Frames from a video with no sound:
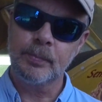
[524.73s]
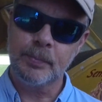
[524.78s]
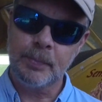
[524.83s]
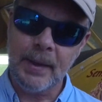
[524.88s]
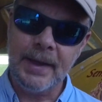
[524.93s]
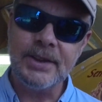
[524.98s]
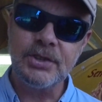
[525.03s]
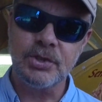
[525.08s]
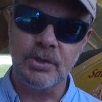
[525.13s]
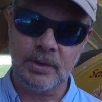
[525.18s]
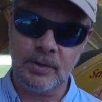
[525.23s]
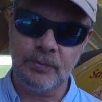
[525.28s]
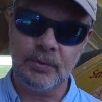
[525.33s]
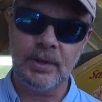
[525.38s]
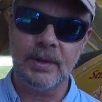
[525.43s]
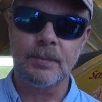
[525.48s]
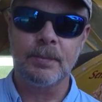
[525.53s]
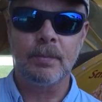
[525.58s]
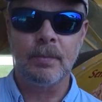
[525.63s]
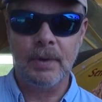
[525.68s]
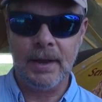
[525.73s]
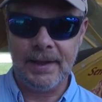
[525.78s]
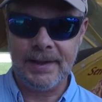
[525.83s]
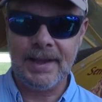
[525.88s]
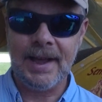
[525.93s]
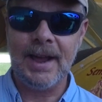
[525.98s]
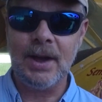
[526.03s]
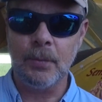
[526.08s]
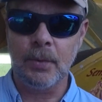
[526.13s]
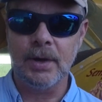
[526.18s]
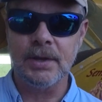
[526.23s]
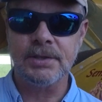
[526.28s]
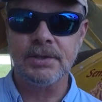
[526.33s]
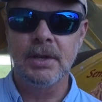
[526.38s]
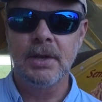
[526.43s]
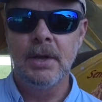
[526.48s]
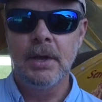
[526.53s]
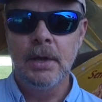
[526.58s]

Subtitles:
patient of him, like I was.